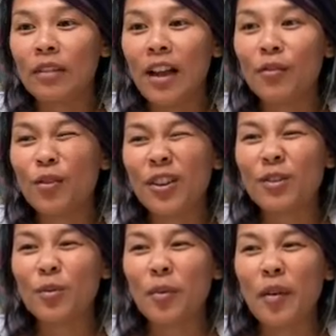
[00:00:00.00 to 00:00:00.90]
California
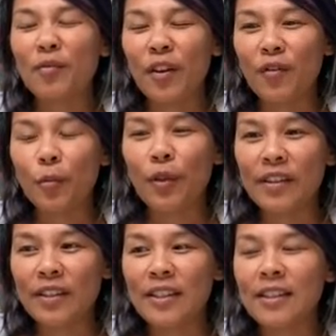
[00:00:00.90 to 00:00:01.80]
is one of my favorite
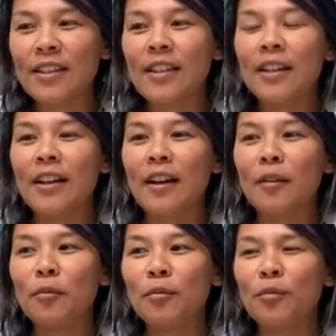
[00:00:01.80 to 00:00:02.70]
places,
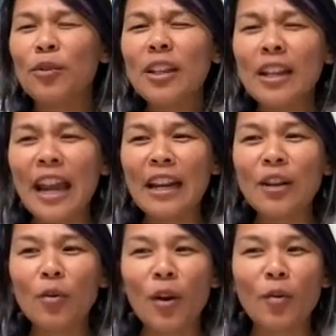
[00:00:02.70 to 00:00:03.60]
um, really
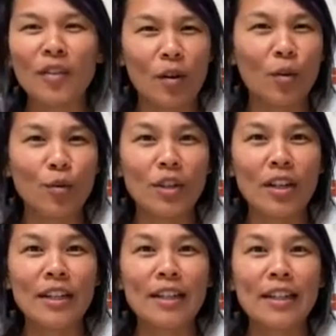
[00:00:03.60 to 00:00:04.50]
anywhere with the
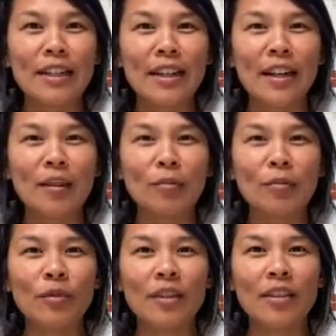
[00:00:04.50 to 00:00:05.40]
ocean. Um,
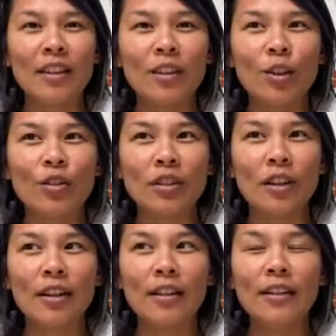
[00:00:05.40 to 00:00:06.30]
there's
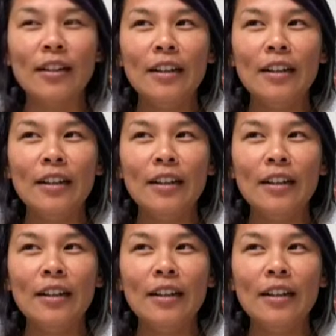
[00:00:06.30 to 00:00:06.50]
a,